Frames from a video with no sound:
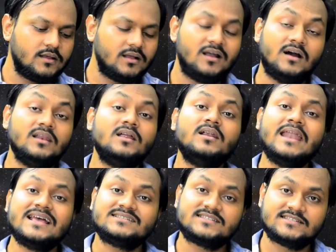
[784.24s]

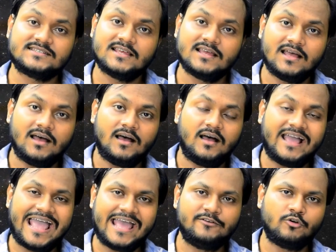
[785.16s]
colorless
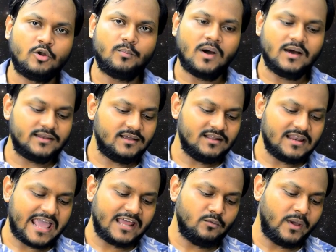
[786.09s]
hadron particle.
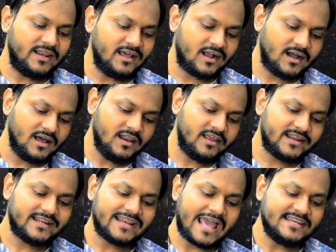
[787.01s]
And when a color
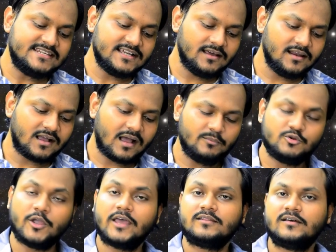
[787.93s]
and an anti-color come
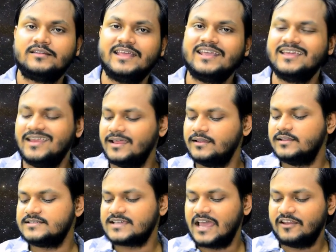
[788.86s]
together, they create
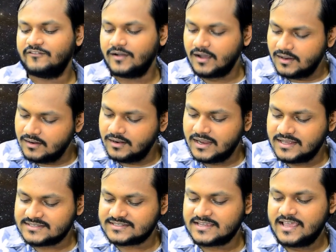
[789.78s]
this kind of a
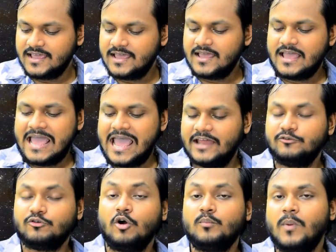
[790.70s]
colorless
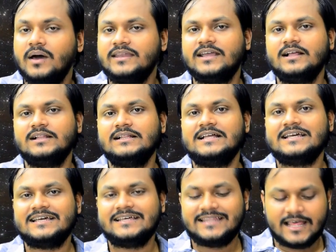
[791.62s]
hadron particle
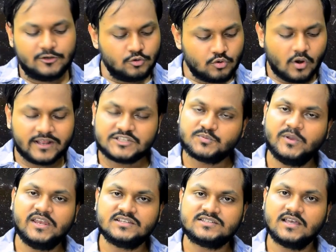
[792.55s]
that do not
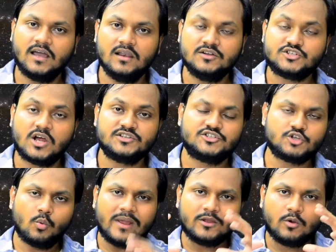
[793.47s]
experience the color charge.
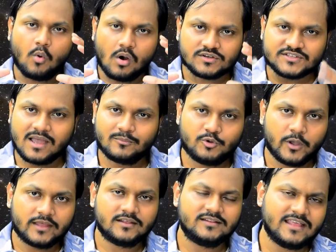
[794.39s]
So when quarks come
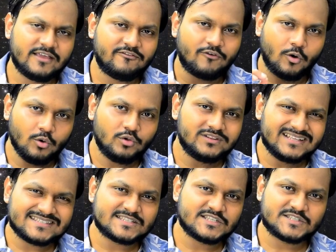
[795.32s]
together, they follow
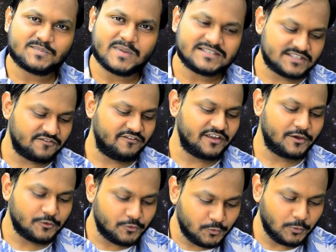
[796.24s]
this specific
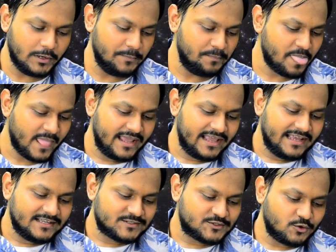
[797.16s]
rule.
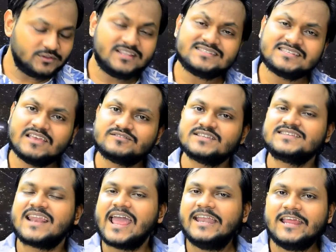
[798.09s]
So this gives us
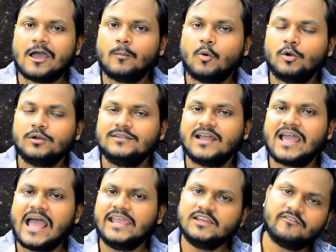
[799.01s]
an idea about the
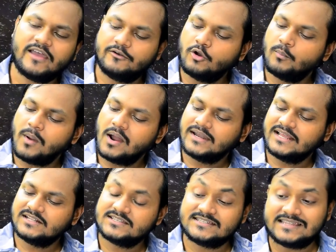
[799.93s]
kind of hadron
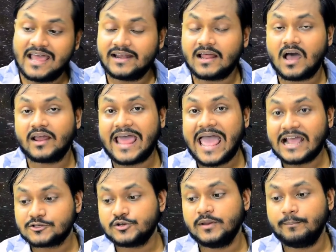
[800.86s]
particles that are
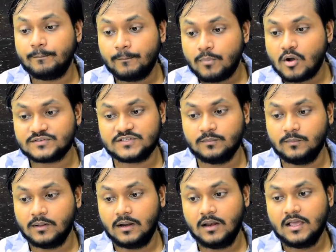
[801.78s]
actually
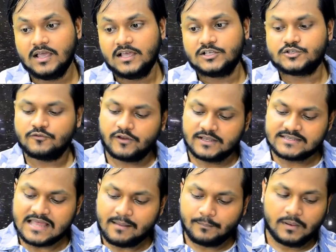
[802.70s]
possible. So for
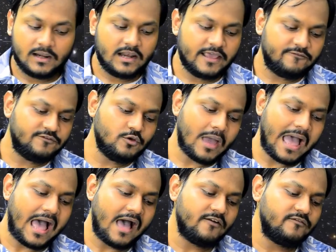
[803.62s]
example, if you
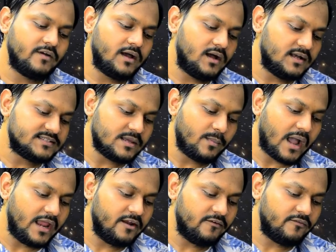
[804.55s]
have some
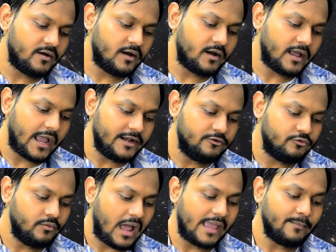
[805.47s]
kind of
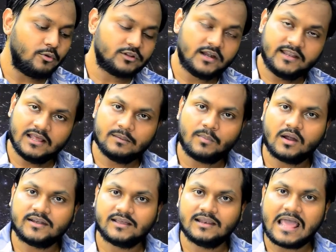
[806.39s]
hypothetical
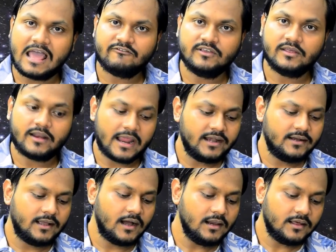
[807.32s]
particle having
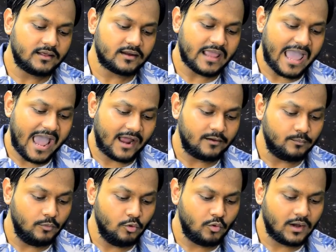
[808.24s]
red color
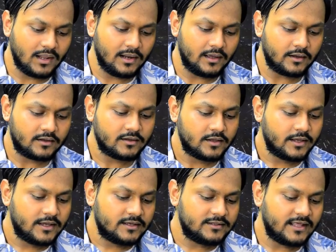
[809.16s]
and blue color,
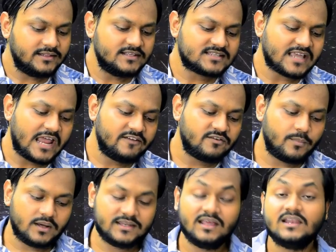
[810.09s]
then this kind of a
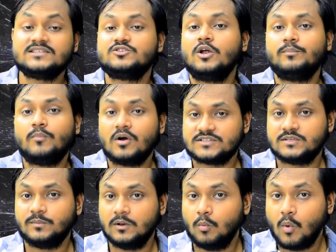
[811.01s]
particle is not
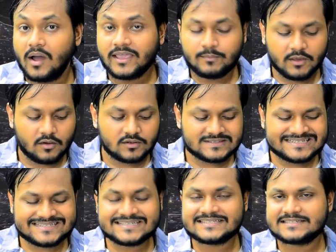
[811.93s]
possible. Why? Because
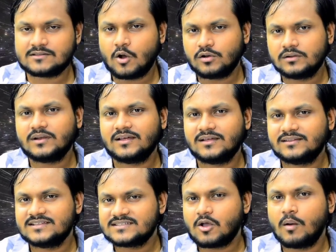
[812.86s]

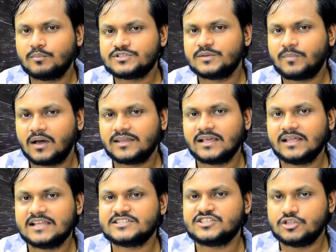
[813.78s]
this composite
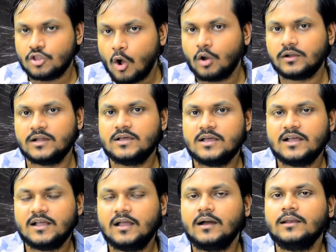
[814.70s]
particle is not
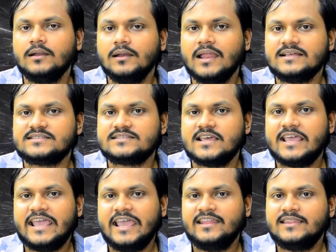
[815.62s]
colorless
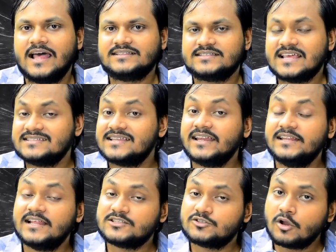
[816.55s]
in that sense that
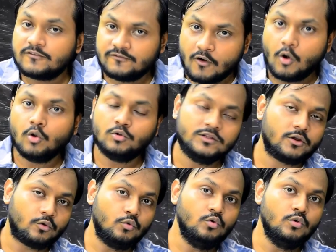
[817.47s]
it does not follow
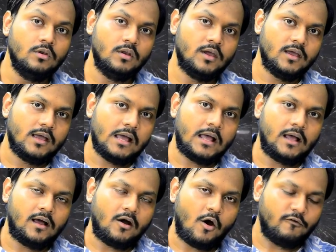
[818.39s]
the rule
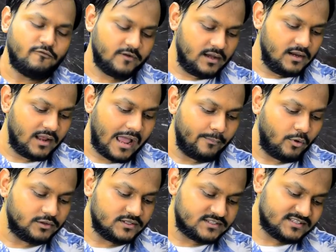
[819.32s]
of color
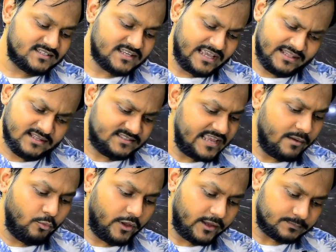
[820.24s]
hypothesis. In the
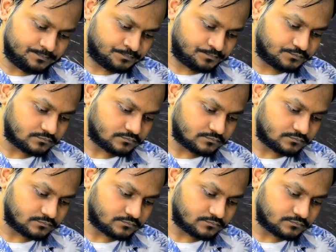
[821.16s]
same way,